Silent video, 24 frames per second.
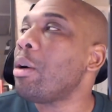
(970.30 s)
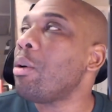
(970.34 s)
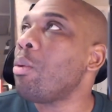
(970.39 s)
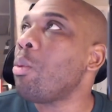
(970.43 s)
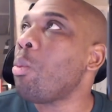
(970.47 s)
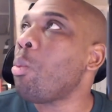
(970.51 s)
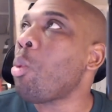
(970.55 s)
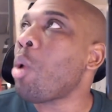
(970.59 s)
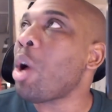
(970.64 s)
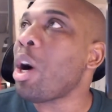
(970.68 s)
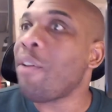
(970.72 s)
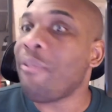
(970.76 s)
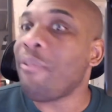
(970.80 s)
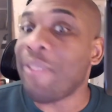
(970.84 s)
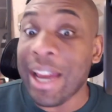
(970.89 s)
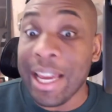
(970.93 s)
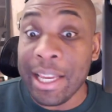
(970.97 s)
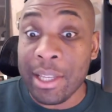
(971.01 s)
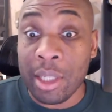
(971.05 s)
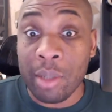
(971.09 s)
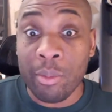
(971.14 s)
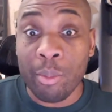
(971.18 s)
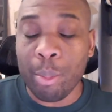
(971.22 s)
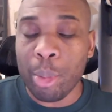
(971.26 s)
while that
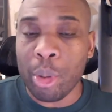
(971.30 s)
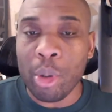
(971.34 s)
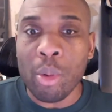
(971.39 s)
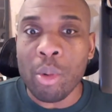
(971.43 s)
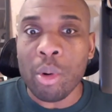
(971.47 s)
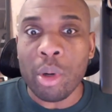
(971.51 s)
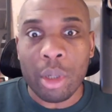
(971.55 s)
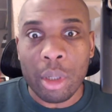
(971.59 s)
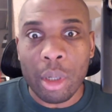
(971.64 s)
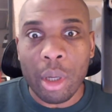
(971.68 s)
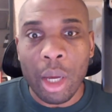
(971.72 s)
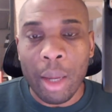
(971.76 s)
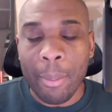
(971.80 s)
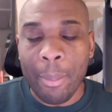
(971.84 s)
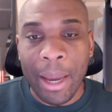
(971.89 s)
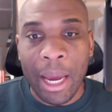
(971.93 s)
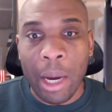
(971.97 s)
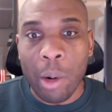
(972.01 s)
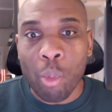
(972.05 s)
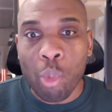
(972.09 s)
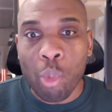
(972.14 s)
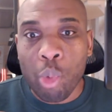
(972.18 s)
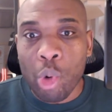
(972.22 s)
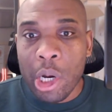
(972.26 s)
is important
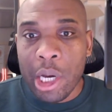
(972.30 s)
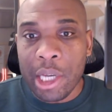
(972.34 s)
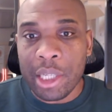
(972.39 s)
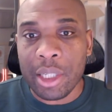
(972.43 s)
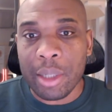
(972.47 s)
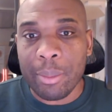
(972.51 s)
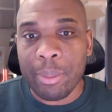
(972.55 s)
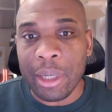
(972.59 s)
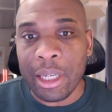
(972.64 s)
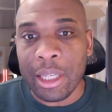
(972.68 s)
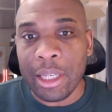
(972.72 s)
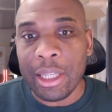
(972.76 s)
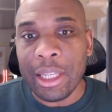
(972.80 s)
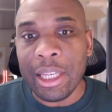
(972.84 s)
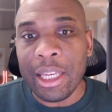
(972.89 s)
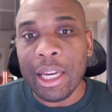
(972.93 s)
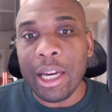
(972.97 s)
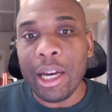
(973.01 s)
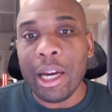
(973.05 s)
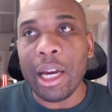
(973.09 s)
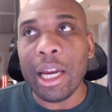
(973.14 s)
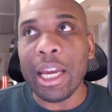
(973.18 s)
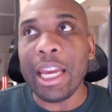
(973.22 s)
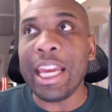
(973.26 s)
about worshipping,
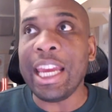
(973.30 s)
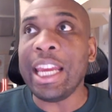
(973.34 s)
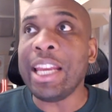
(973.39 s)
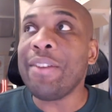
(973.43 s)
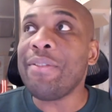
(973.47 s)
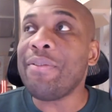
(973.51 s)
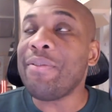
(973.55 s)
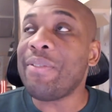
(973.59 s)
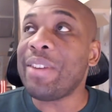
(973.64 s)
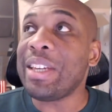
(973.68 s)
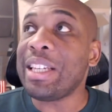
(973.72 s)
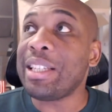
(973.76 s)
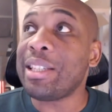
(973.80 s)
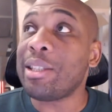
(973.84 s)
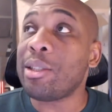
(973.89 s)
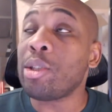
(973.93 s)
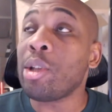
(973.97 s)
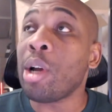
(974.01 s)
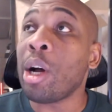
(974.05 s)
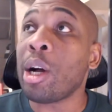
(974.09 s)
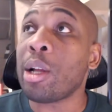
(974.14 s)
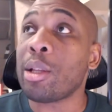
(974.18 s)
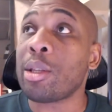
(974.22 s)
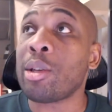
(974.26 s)
in these
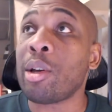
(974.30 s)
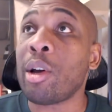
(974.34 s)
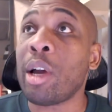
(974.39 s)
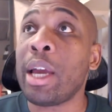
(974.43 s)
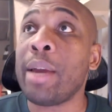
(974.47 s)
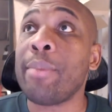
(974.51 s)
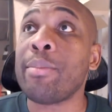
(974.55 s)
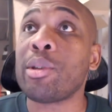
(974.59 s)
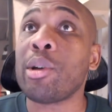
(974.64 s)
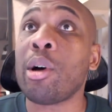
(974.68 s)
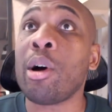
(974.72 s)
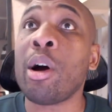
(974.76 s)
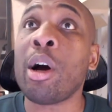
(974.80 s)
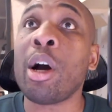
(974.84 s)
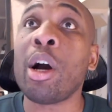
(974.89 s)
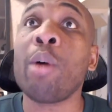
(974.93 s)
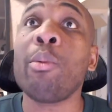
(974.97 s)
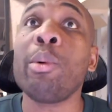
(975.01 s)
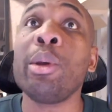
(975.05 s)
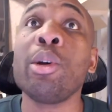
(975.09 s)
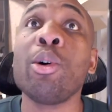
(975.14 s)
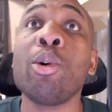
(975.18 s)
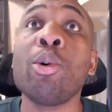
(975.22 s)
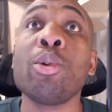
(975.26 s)
dark times, are
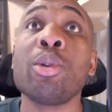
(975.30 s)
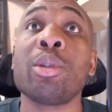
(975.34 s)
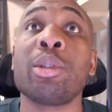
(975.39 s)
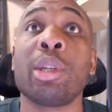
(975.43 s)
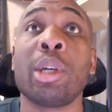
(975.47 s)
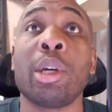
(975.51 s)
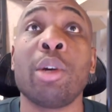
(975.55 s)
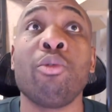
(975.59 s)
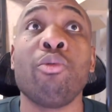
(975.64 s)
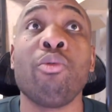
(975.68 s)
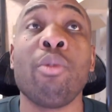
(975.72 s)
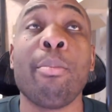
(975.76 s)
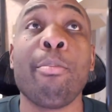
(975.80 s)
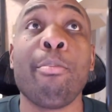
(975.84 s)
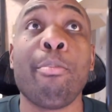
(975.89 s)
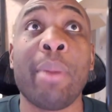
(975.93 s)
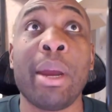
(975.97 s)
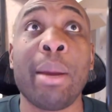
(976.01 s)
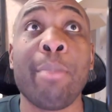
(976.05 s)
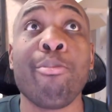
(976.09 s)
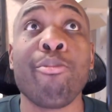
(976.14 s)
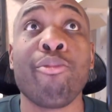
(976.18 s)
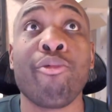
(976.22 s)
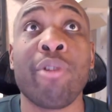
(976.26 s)
we also
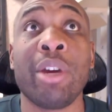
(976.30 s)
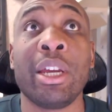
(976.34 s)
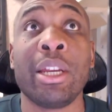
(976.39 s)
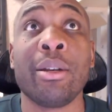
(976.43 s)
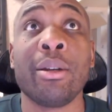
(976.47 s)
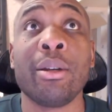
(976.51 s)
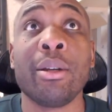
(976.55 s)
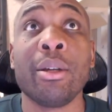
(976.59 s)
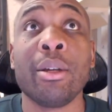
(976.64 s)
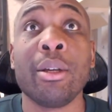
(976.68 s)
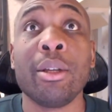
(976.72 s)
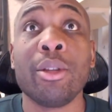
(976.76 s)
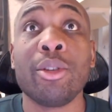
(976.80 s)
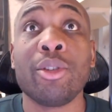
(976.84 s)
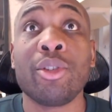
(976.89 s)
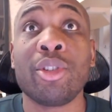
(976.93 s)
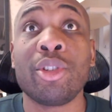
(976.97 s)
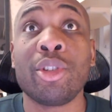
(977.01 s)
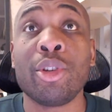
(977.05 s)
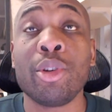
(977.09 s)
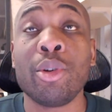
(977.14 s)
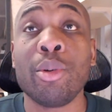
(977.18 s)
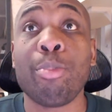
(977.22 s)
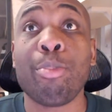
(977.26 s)
remembering
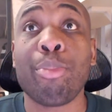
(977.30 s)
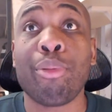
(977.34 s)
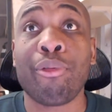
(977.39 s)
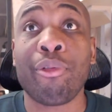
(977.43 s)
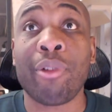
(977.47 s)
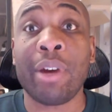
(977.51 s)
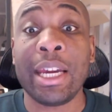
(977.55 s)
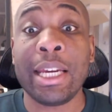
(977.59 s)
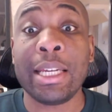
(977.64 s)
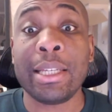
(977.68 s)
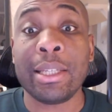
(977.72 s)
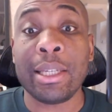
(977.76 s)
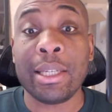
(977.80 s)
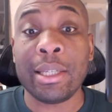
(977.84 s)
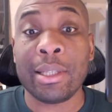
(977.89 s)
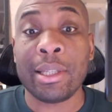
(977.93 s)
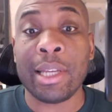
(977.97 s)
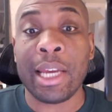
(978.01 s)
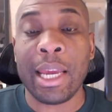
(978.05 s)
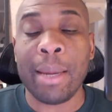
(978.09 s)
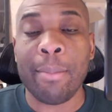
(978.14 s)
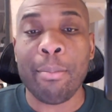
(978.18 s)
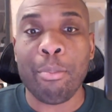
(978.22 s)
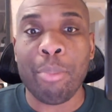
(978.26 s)
to praise his
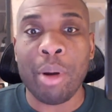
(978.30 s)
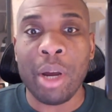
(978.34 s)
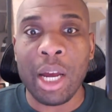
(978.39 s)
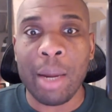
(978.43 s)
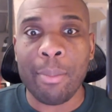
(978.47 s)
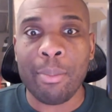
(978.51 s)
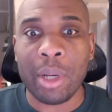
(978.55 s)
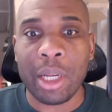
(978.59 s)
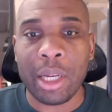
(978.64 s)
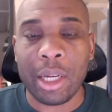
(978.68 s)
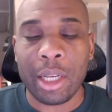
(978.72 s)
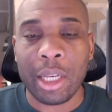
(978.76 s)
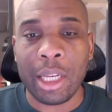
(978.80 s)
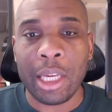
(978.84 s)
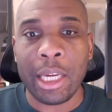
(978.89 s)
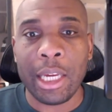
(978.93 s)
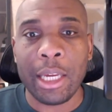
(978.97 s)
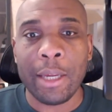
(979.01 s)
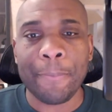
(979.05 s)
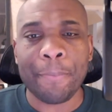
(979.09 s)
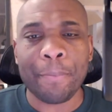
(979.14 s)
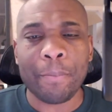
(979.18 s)
name publicly?